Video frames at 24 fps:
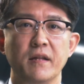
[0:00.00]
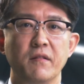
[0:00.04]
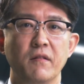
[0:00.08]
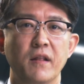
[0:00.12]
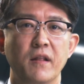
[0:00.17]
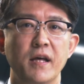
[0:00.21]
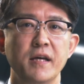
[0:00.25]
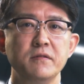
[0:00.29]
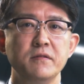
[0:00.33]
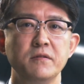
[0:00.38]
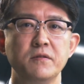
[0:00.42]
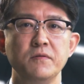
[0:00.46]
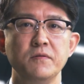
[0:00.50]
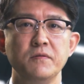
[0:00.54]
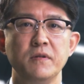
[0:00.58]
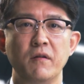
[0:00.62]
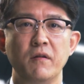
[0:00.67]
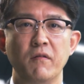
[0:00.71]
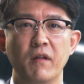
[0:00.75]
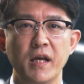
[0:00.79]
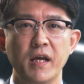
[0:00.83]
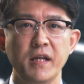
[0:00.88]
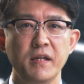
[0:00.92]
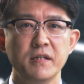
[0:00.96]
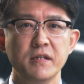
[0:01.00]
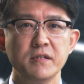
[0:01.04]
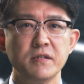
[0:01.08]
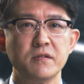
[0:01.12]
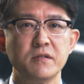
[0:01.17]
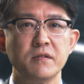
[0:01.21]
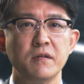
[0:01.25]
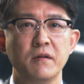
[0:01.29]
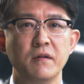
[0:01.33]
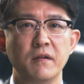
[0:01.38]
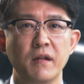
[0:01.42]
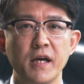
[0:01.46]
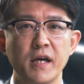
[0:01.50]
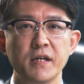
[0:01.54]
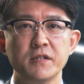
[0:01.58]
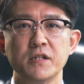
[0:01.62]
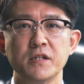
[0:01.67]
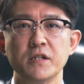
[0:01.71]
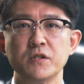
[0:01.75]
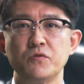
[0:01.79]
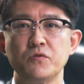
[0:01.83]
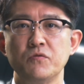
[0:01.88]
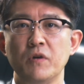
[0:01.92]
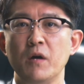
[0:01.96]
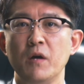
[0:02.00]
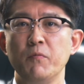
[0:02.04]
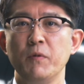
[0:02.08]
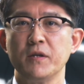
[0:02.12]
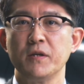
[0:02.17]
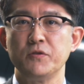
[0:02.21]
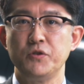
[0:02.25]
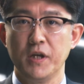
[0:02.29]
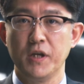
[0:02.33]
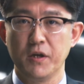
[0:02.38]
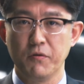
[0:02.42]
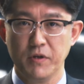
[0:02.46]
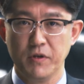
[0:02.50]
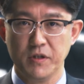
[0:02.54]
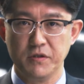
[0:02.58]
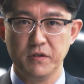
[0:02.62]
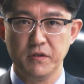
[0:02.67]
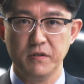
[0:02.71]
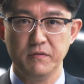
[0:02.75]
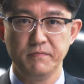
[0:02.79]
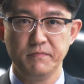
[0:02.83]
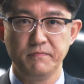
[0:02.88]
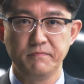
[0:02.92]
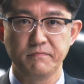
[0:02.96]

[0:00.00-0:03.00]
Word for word: that led to the latest Lexus driving signature.